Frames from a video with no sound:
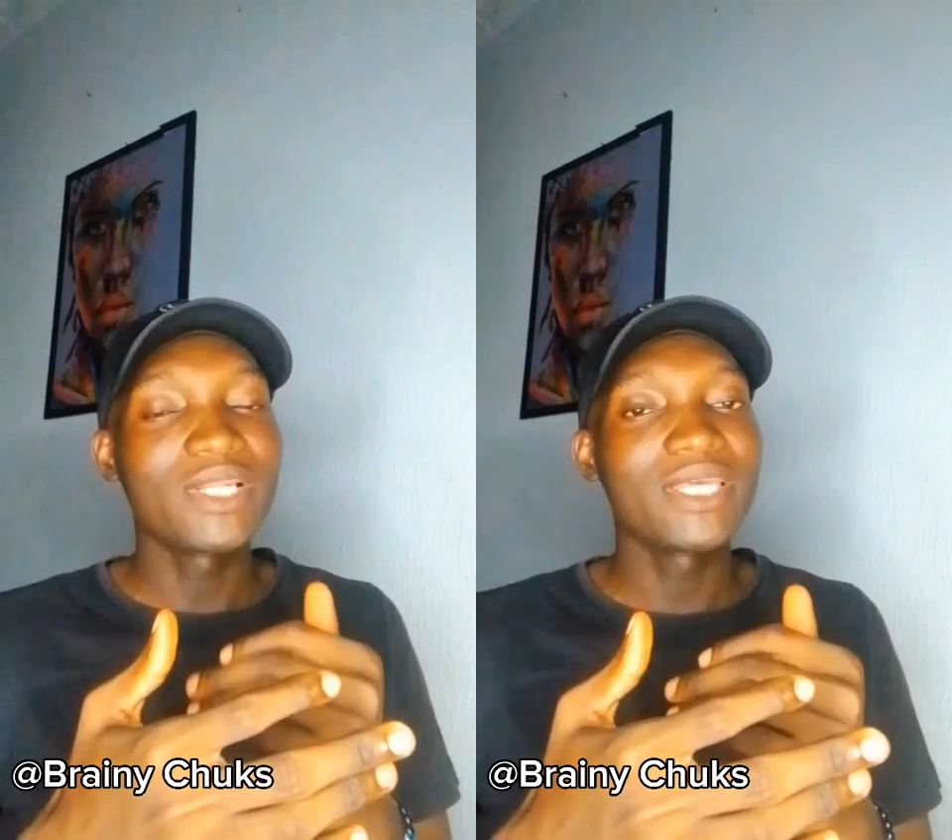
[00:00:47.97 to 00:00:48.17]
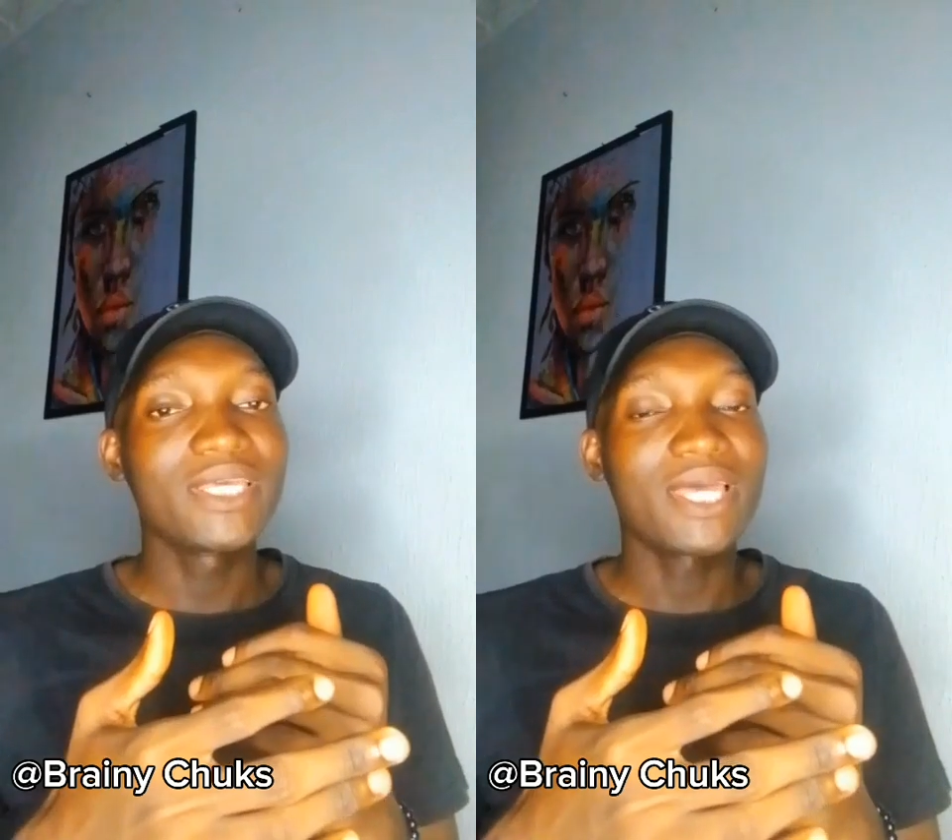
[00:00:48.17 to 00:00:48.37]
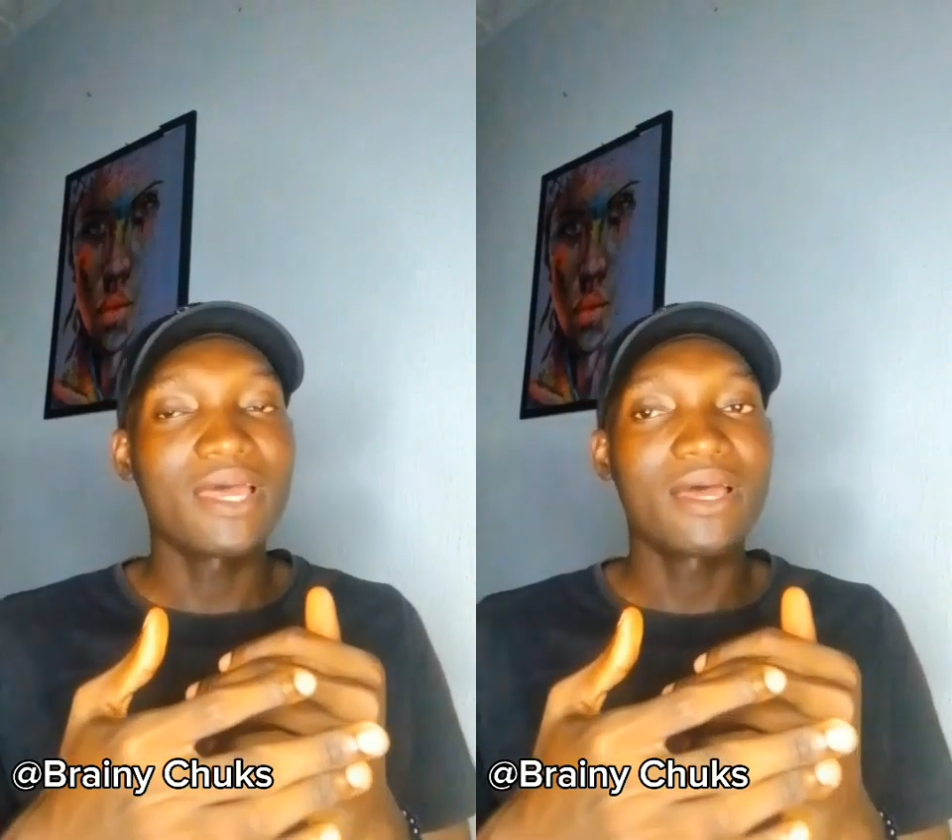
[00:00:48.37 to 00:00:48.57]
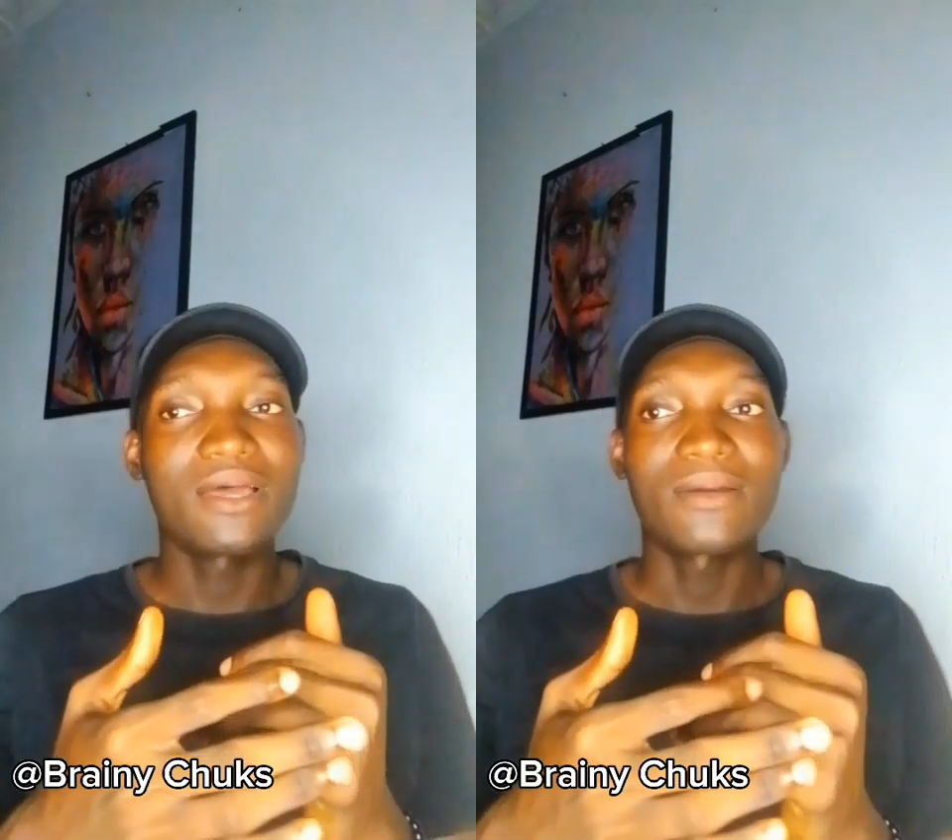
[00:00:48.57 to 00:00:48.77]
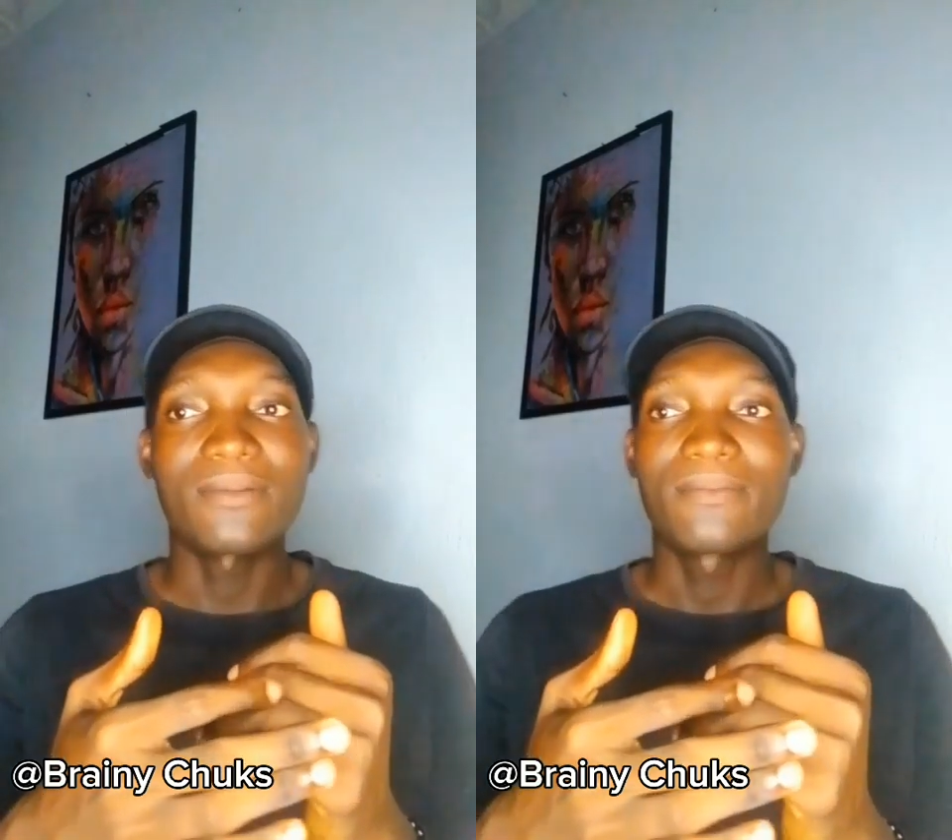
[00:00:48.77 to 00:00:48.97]
really
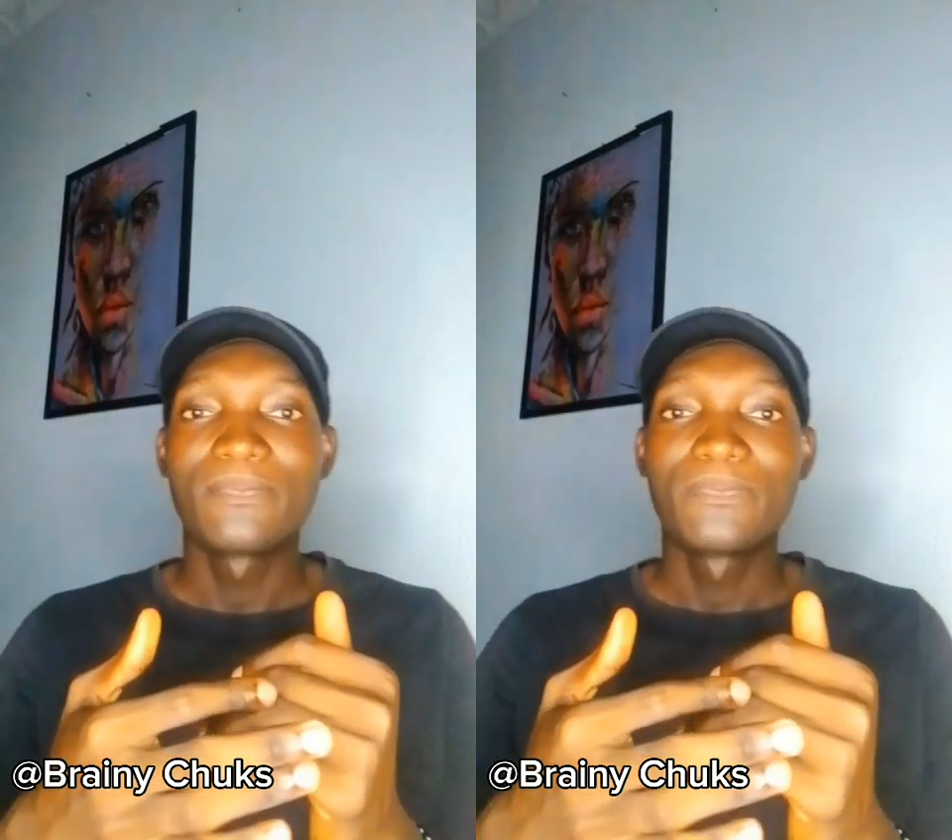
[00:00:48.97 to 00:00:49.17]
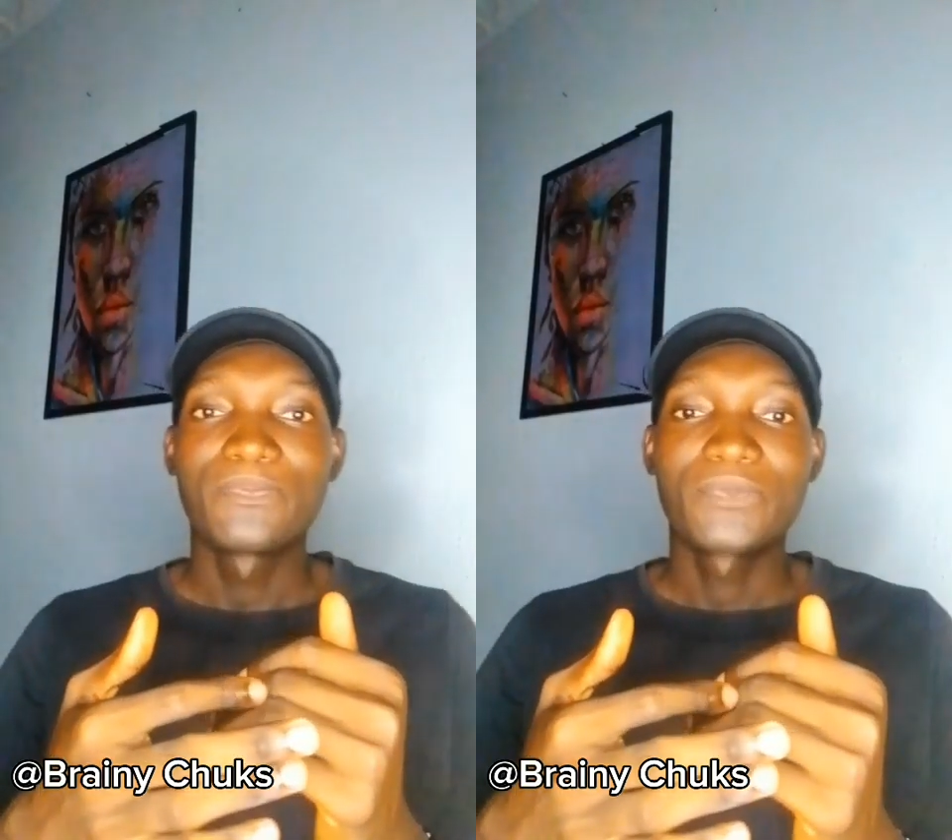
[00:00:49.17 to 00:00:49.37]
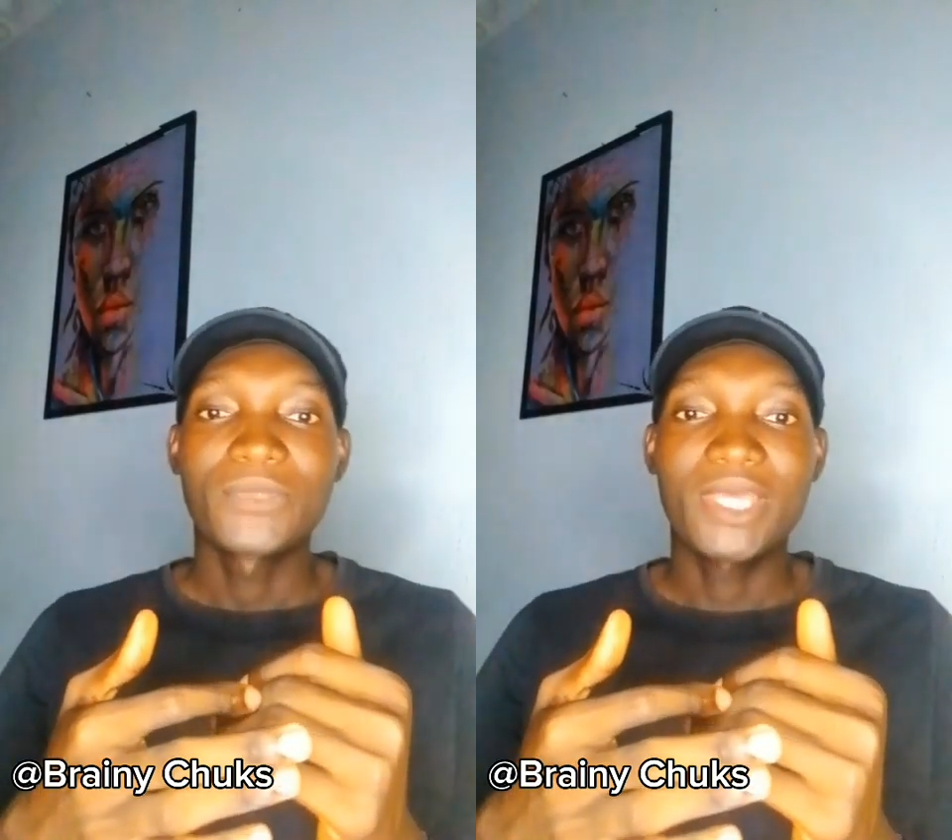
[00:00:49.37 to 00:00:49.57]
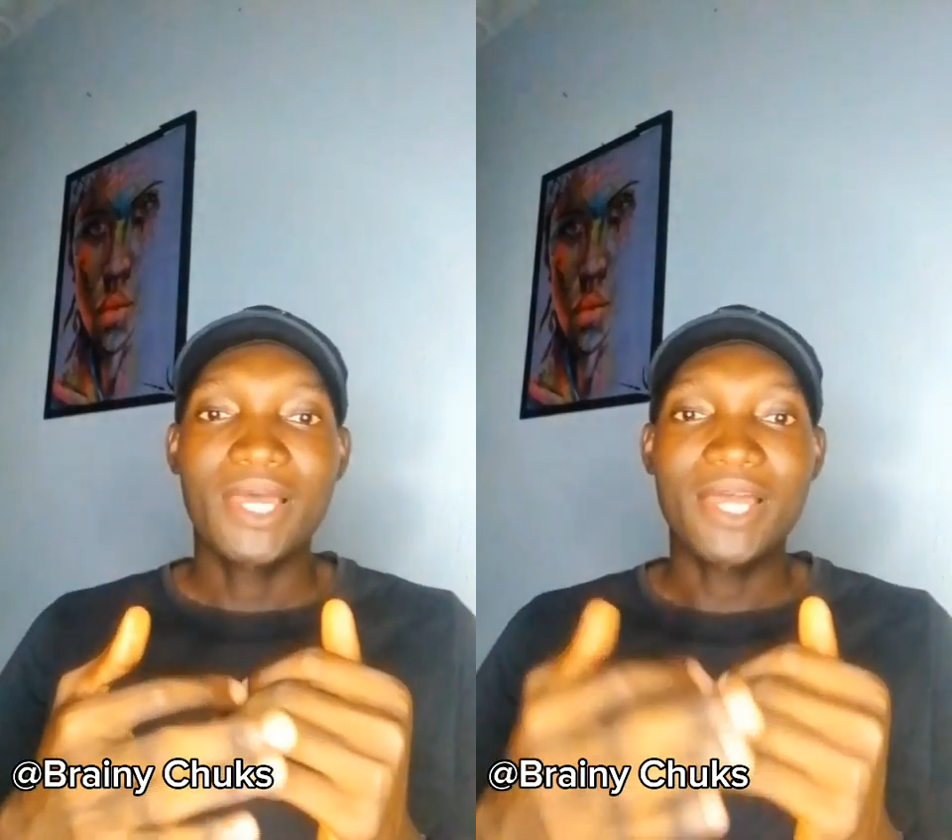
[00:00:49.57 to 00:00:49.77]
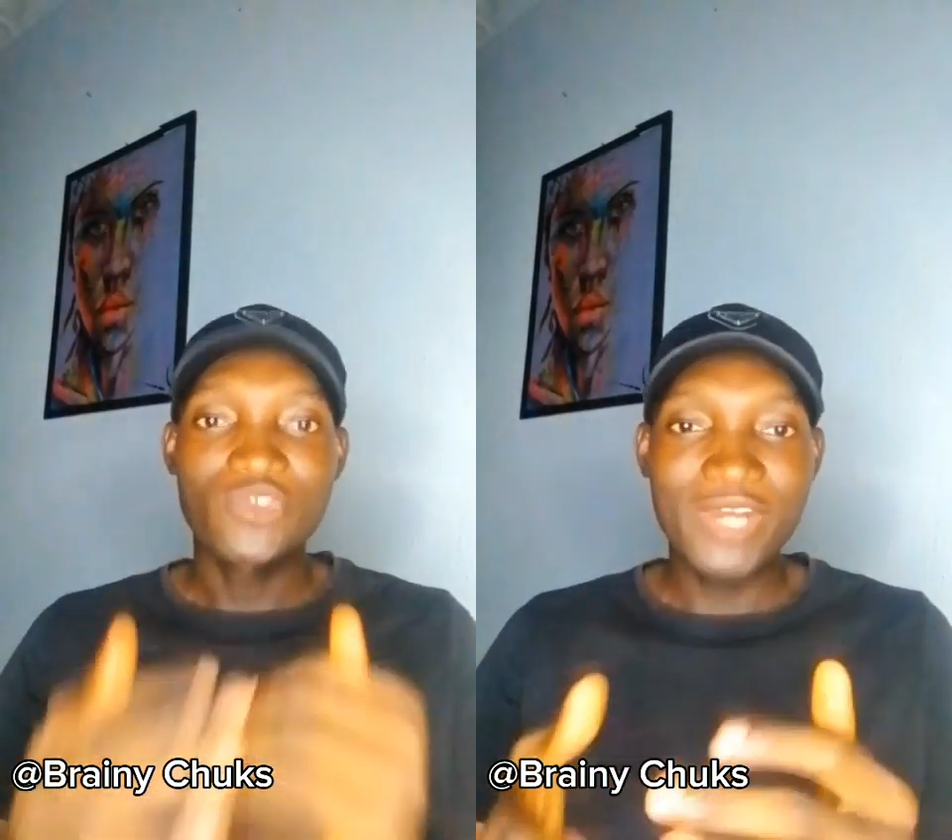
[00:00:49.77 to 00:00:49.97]

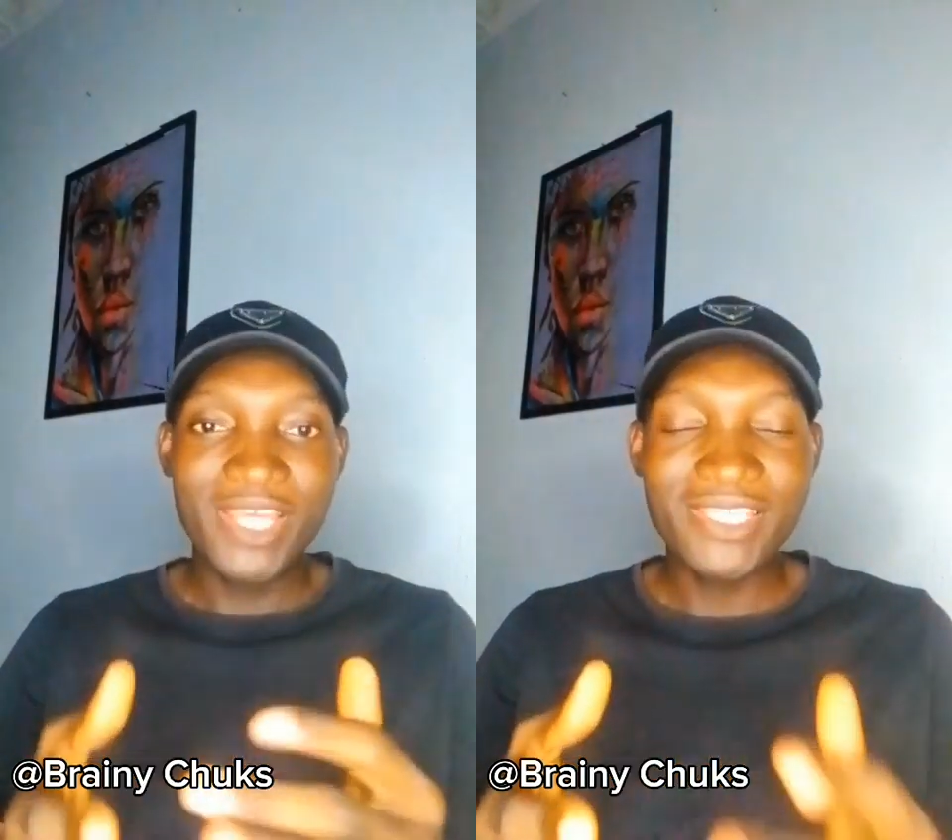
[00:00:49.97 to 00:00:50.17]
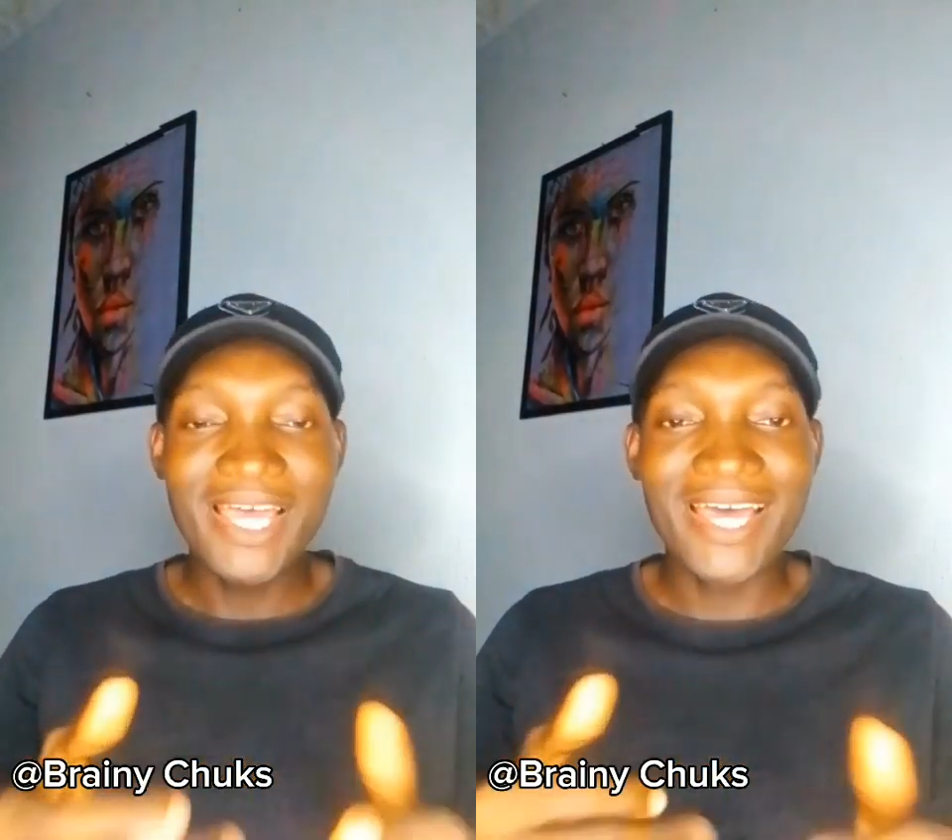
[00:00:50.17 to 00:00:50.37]
address.